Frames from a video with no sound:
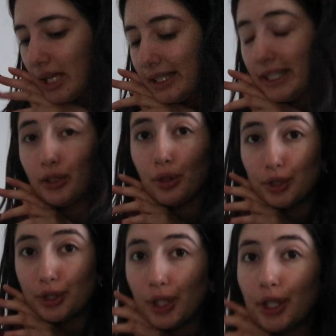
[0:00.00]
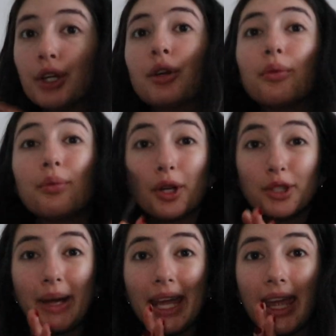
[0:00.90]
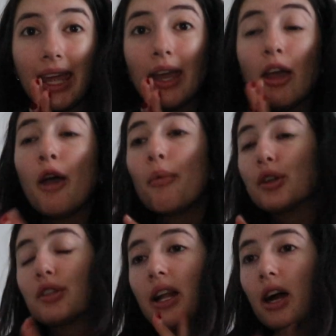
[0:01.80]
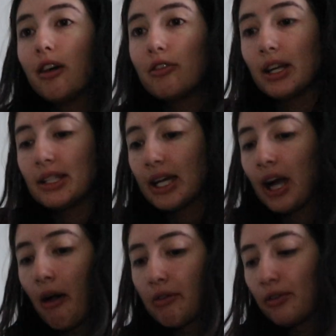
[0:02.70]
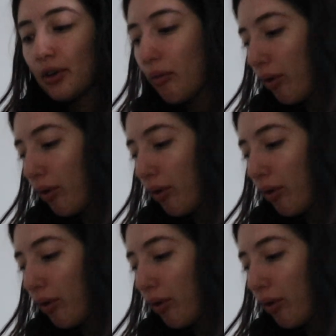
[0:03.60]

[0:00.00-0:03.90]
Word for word: need to also wash my hair, but I'll do that after I take Harvey for a